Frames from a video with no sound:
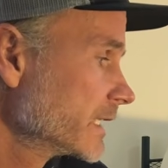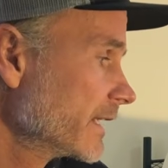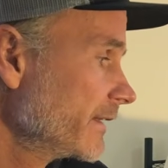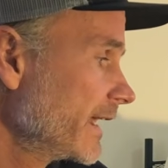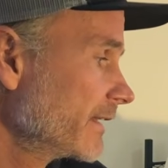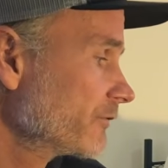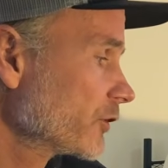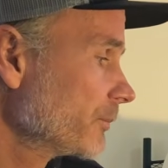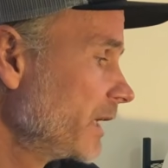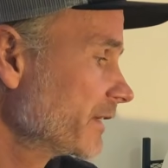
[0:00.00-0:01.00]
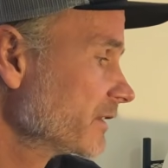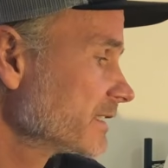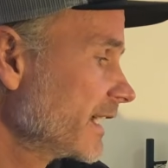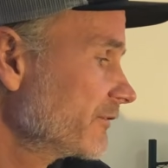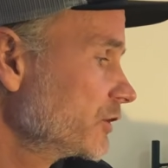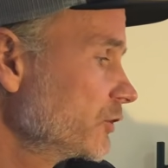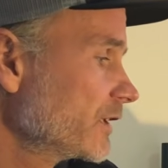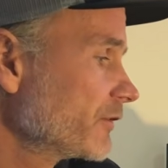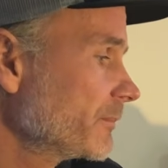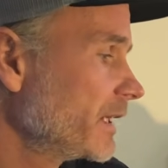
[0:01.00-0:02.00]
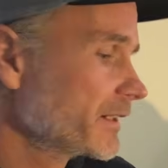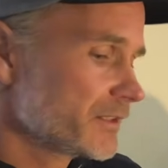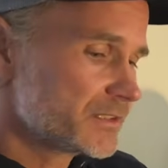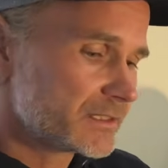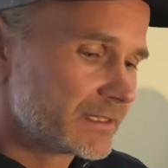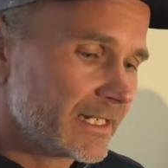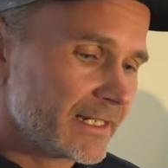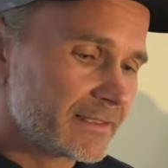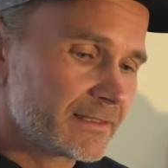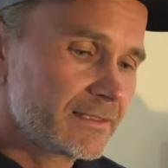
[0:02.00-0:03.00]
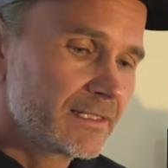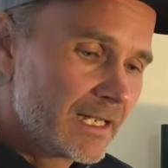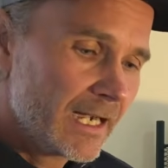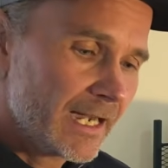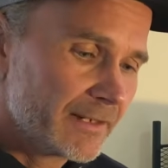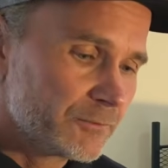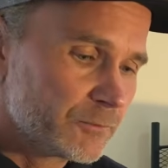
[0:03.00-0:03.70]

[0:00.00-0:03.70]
And then for putters, I have two different putters, and I